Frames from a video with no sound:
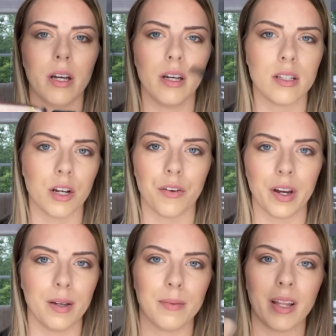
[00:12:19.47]
it's all
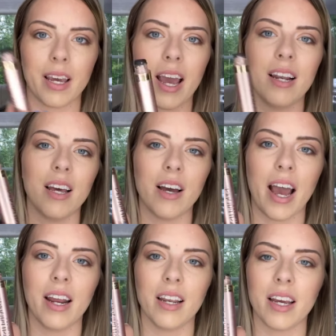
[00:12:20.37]
right. Like I
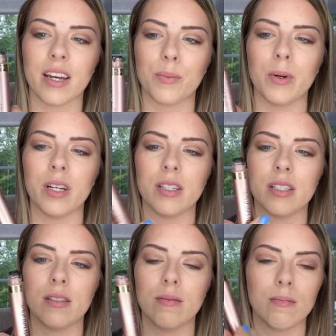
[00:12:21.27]
like
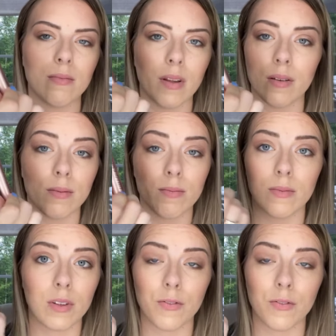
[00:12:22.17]
the